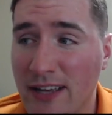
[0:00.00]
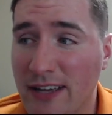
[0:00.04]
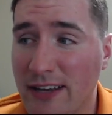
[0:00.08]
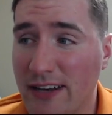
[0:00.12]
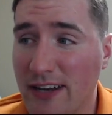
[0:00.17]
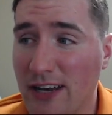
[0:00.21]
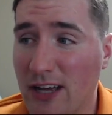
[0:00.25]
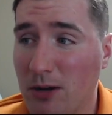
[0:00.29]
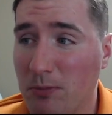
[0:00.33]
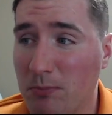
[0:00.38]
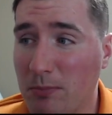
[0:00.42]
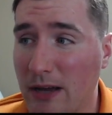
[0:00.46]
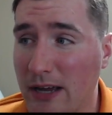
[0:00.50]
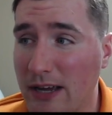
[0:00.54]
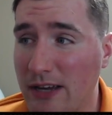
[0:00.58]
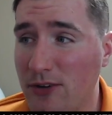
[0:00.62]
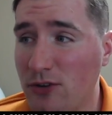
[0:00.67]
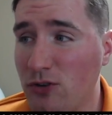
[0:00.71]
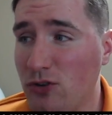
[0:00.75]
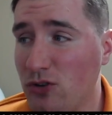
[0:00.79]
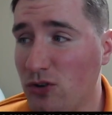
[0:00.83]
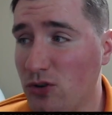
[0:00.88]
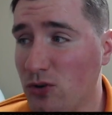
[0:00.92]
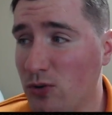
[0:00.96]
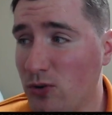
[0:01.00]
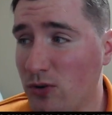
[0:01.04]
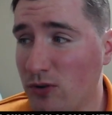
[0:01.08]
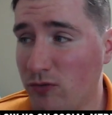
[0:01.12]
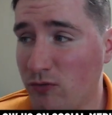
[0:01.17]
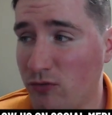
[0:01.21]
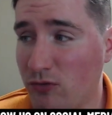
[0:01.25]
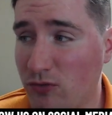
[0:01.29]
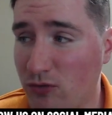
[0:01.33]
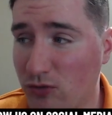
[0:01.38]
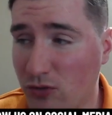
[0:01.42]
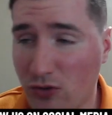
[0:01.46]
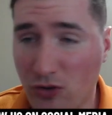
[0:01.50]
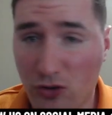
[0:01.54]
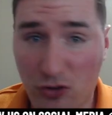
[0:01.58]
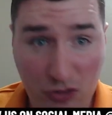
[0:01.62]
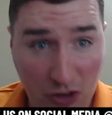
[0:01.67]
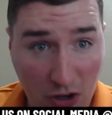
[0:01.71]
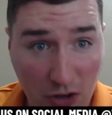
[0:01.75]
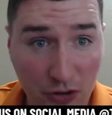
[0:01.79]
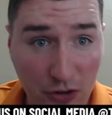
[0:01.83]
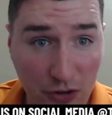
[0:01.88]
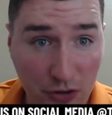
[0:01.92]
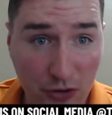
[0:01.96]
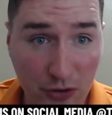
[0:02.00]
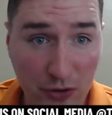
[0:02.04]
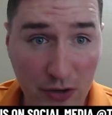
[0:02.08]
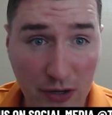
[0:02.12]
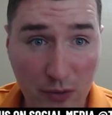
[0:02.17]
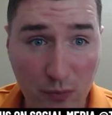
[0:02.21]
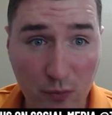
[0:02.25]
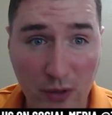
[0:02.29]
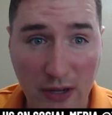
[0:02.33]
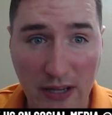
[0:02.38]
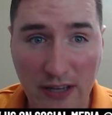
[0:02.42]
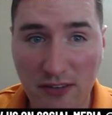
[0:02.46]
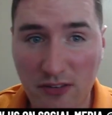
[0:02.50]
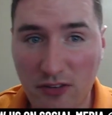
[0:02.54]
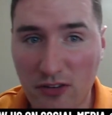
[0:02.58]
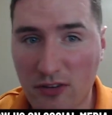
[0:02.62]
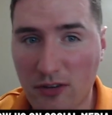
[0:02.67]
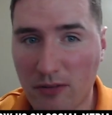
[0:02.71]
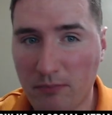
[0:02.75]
Now, mind you, if Sheldon Creed wins